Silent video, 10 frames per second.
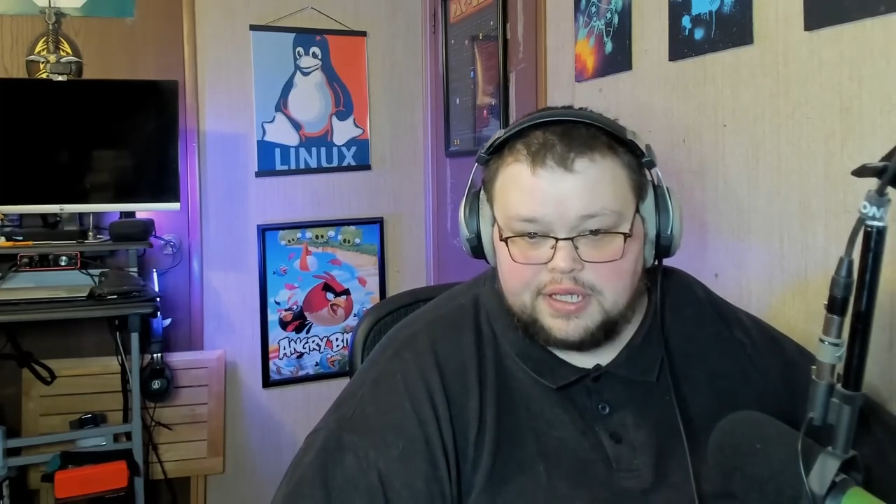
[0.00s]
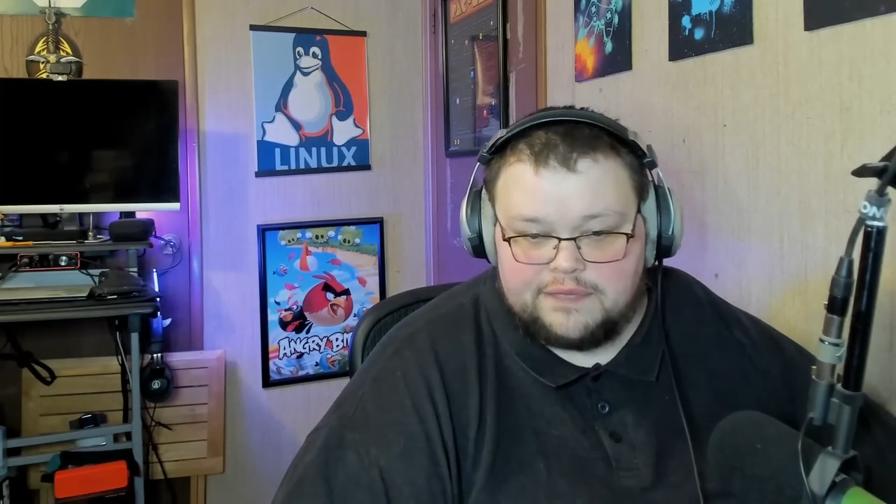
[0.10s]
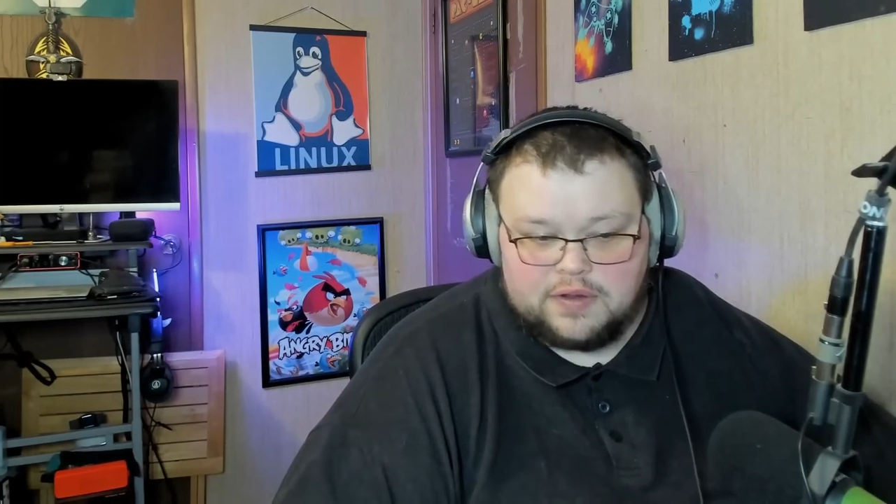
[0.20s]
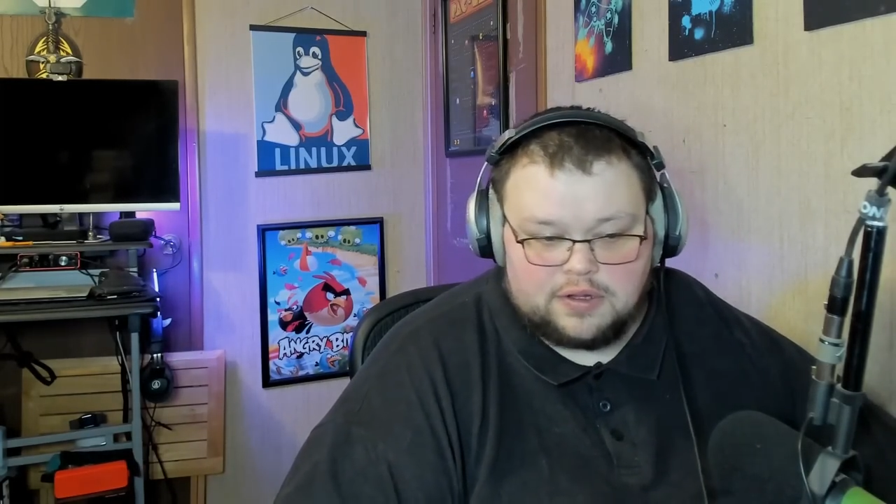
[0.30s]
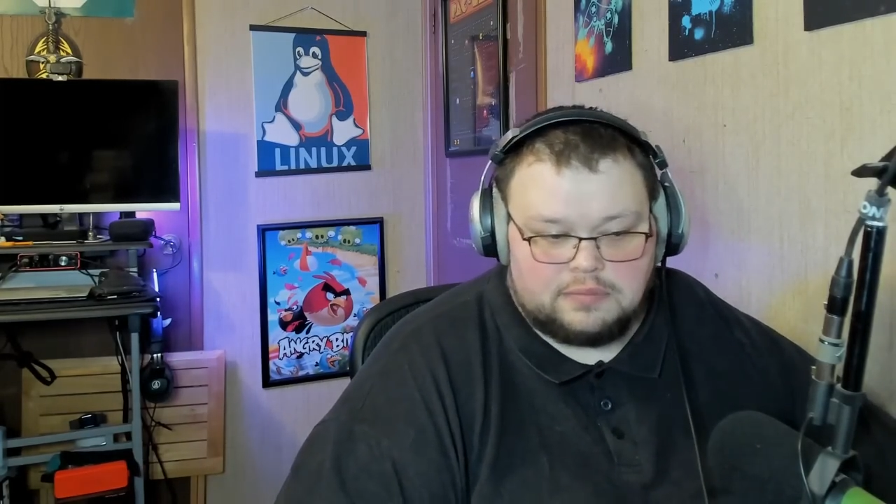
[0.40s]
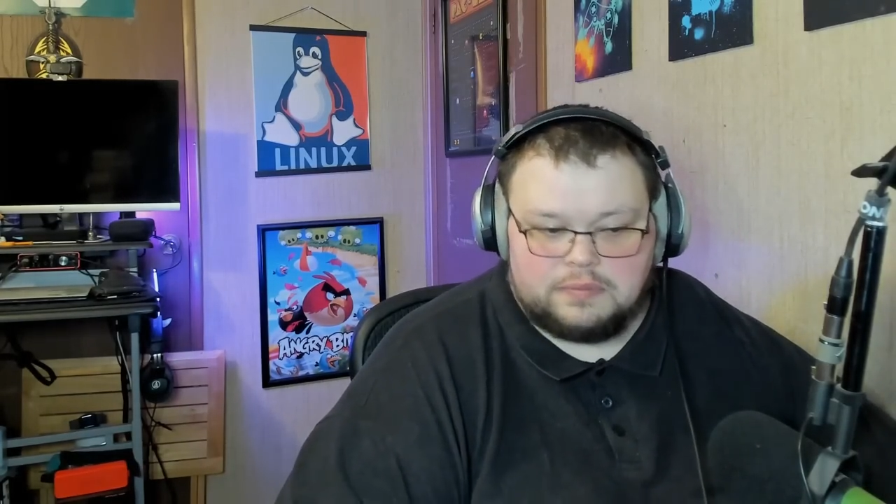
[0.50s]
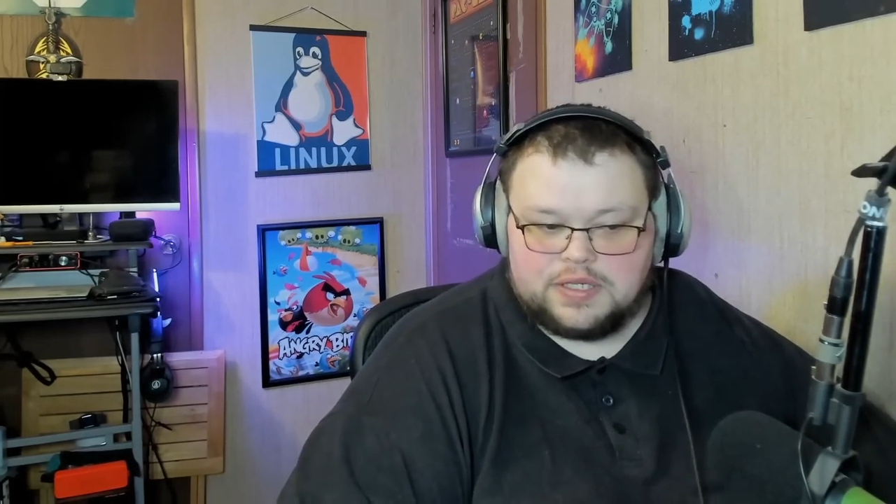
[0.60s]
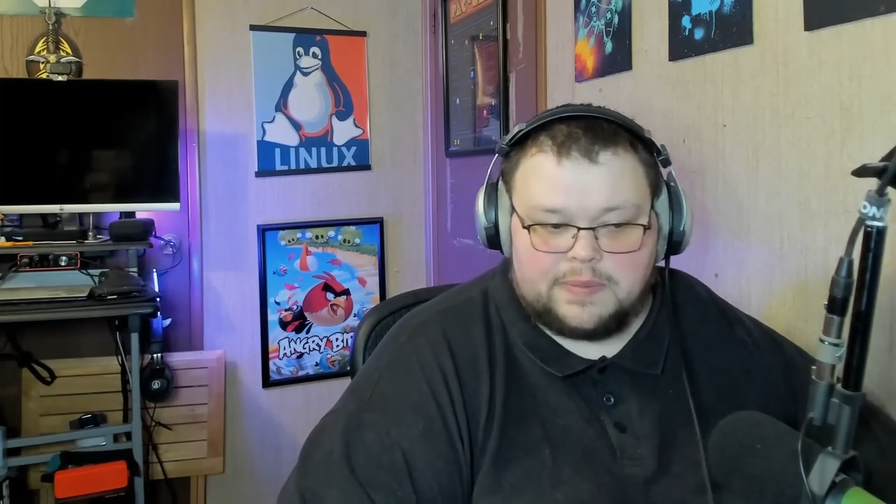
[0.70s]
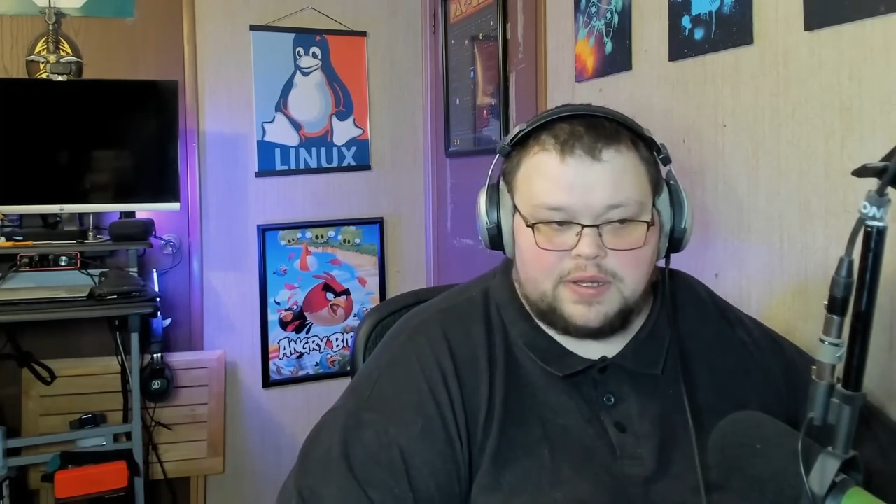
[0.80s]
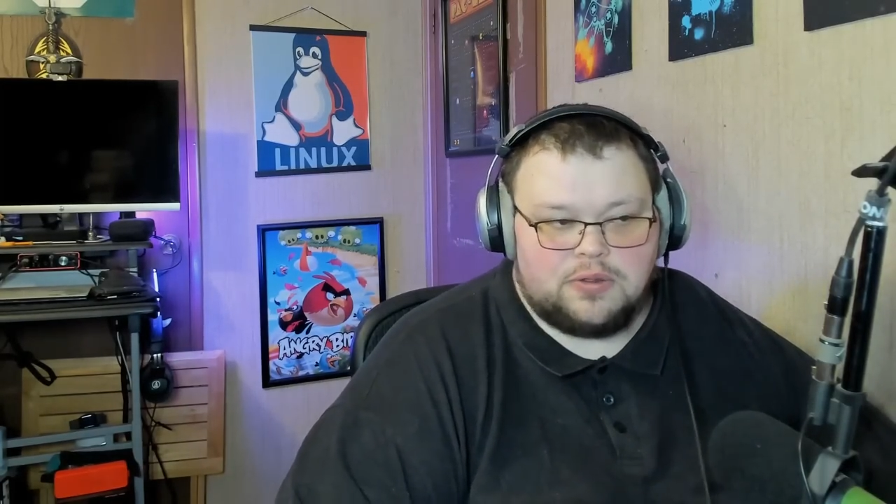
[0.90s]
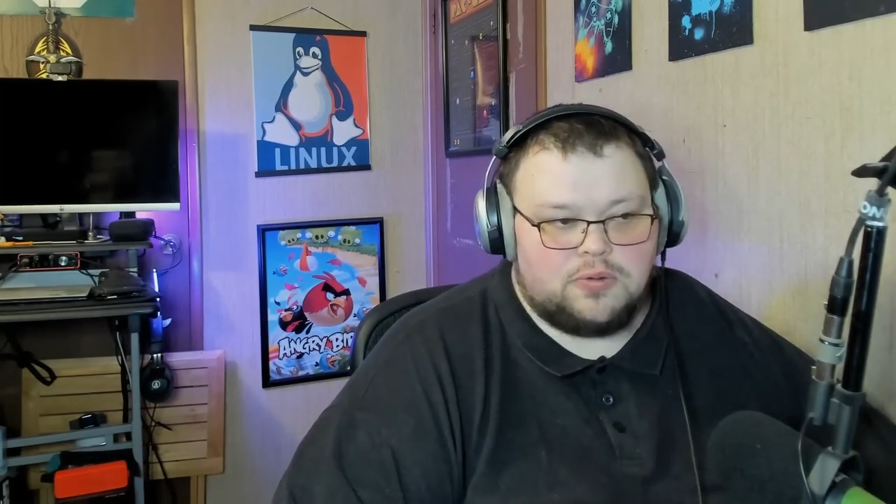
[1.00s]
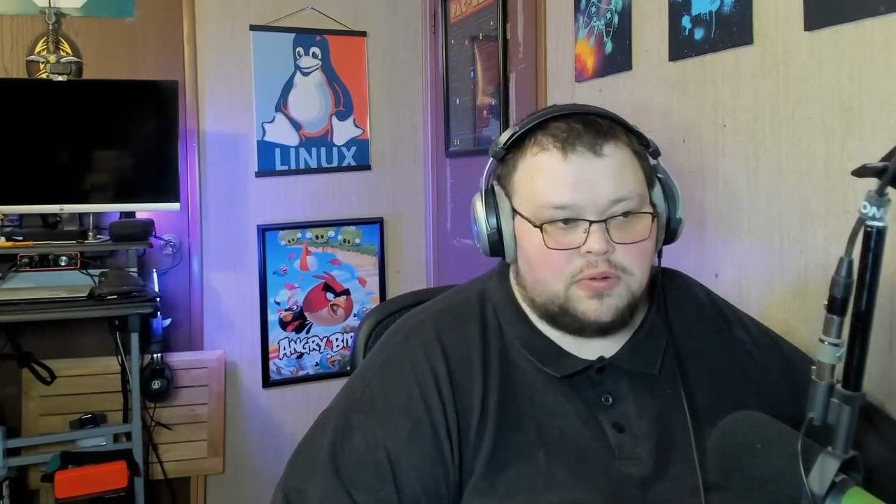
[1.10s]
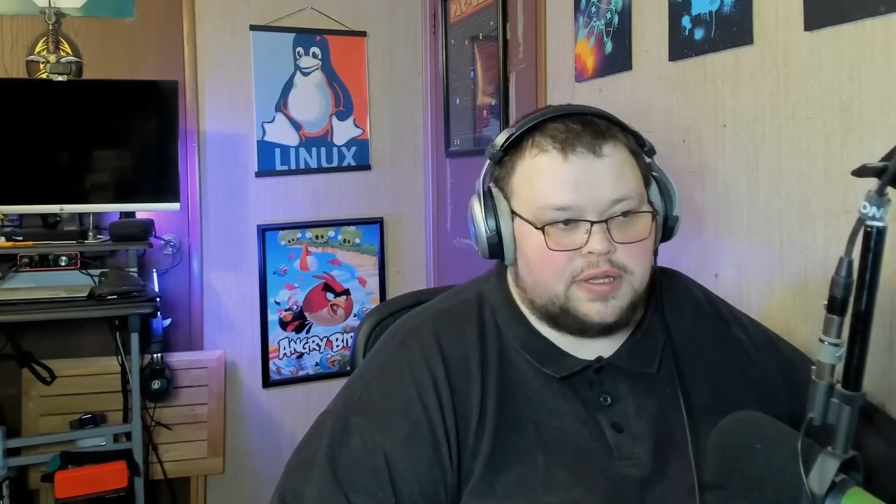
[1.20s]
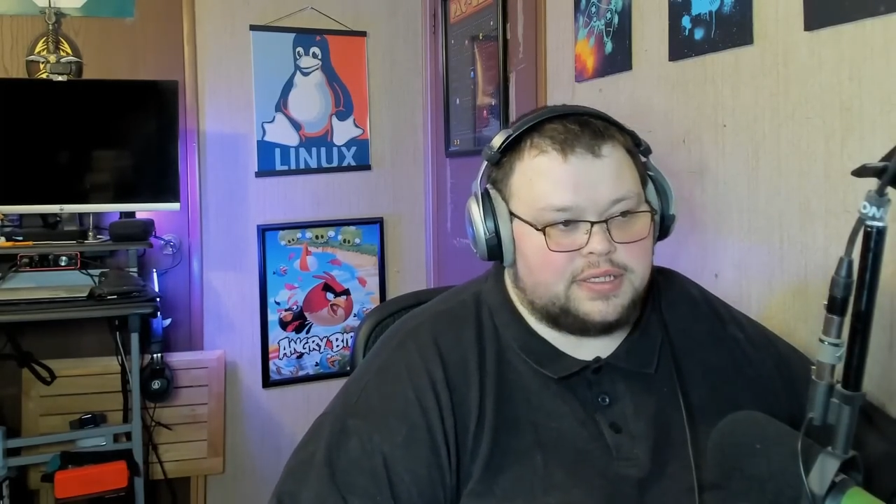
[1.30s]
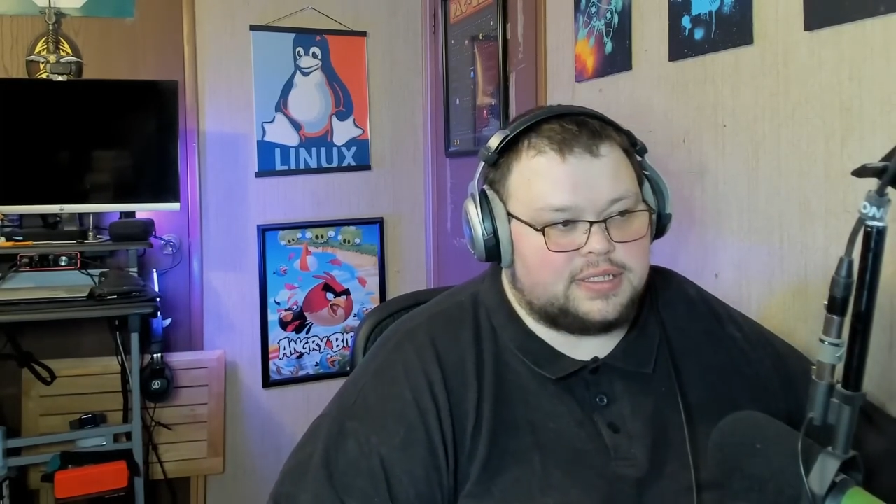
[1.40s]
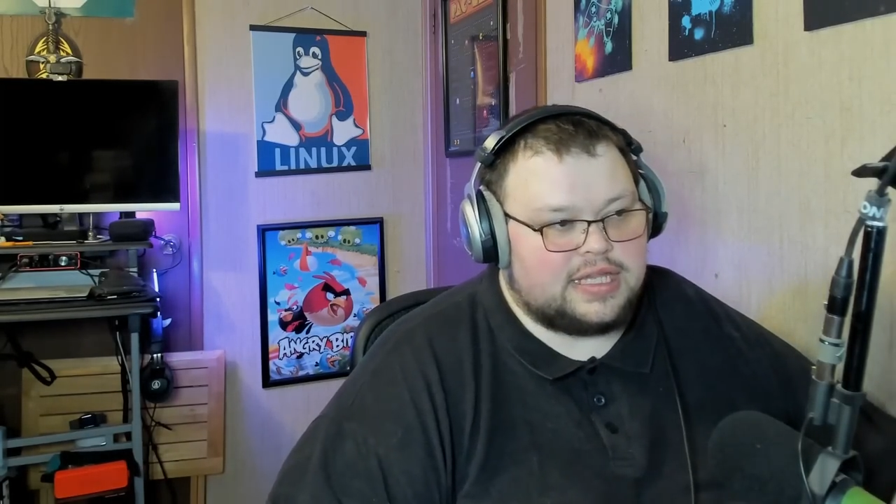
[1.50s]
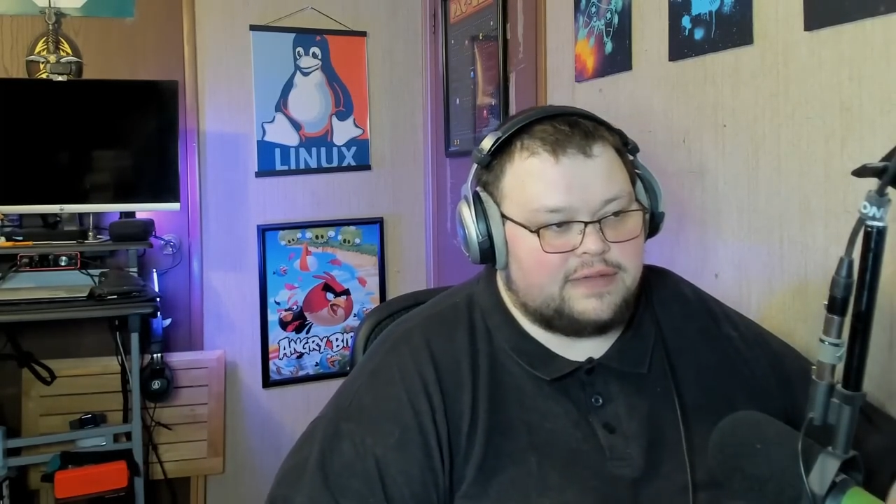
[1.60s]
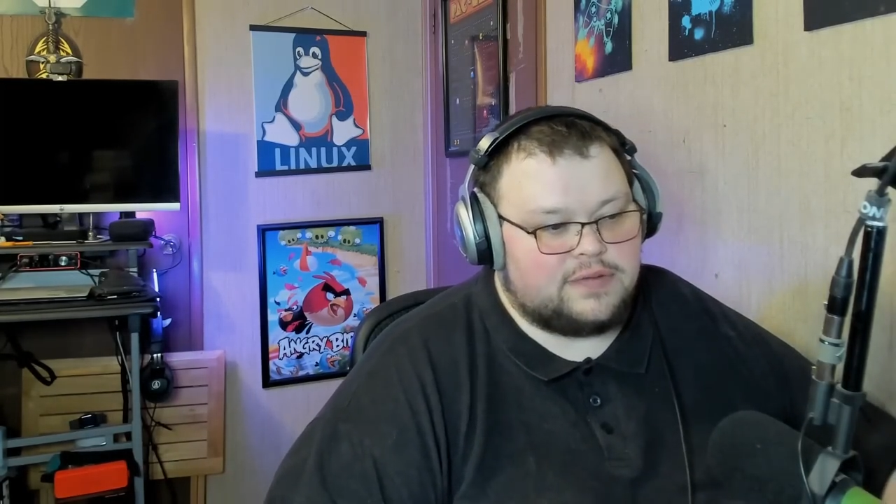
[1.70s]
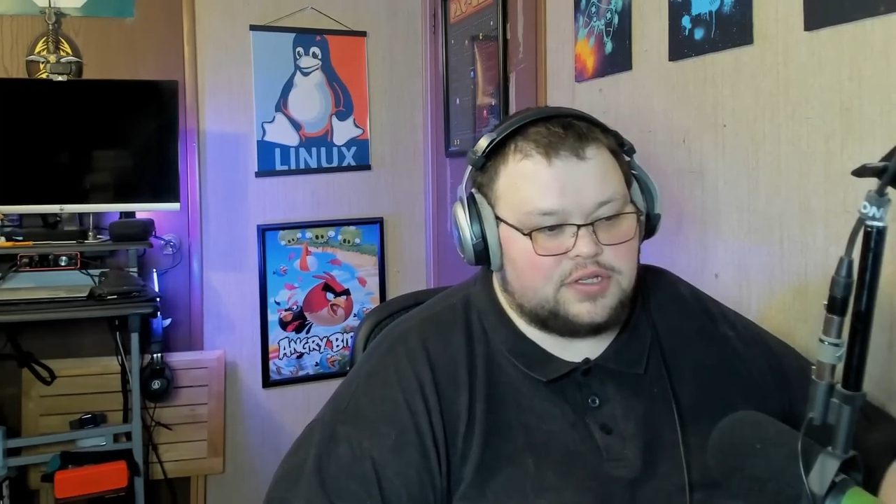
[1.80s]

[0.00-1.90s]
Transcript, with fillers: if you're someone who is even